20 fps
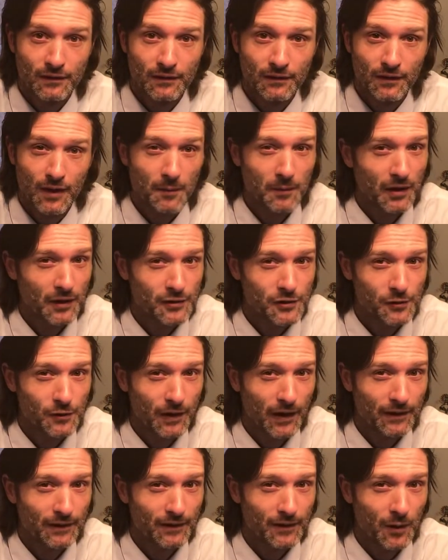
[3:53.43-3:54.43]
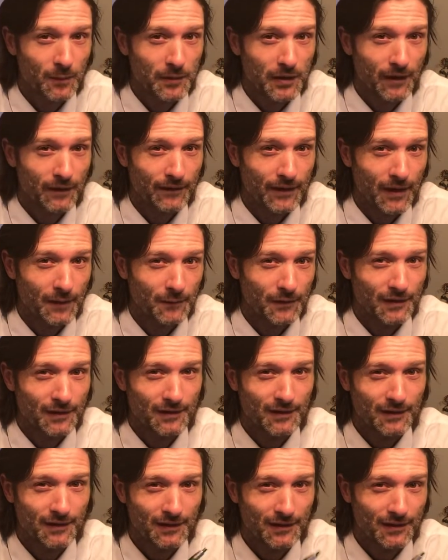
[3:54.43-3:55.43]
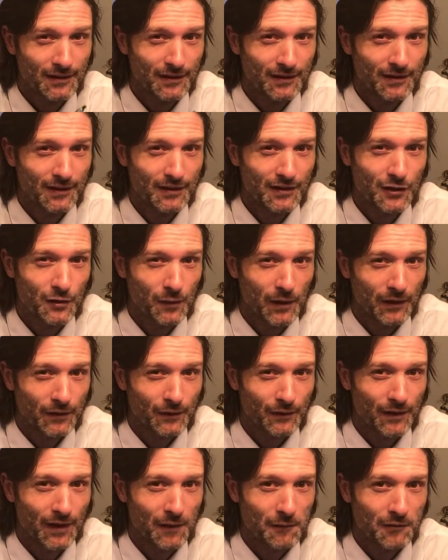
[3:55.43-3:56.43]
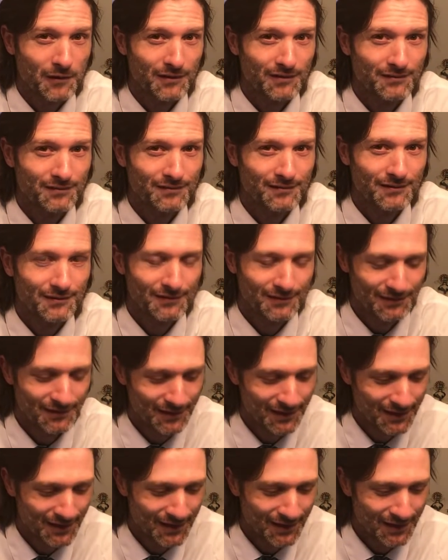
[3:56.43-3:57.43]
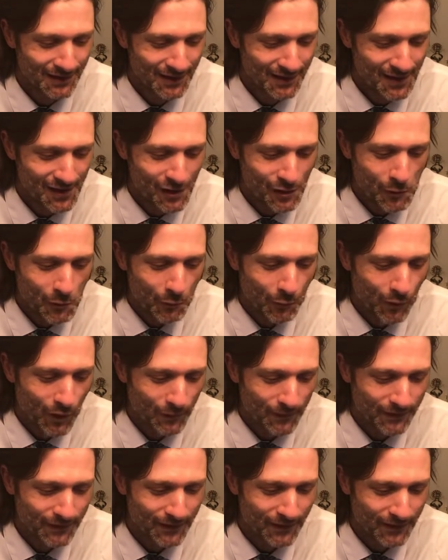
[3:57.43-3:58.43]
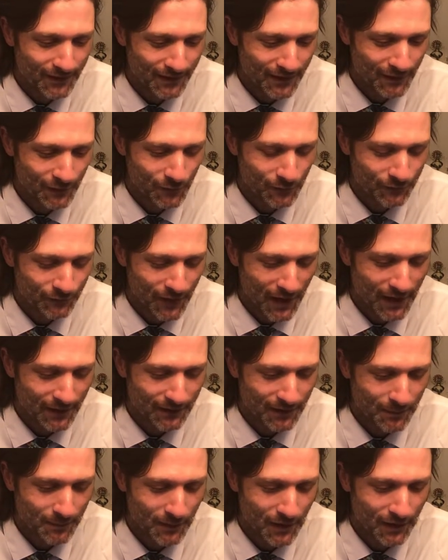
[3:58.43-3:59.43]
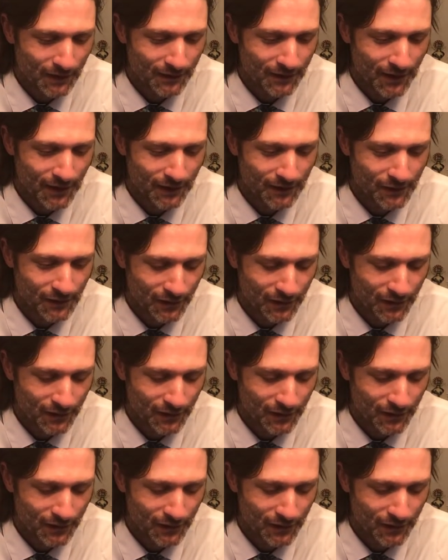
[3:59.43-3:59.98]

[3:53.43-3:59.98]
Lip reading: I'm going to let you guys tell me on that one. You answer that one. What was the single fact that Montag could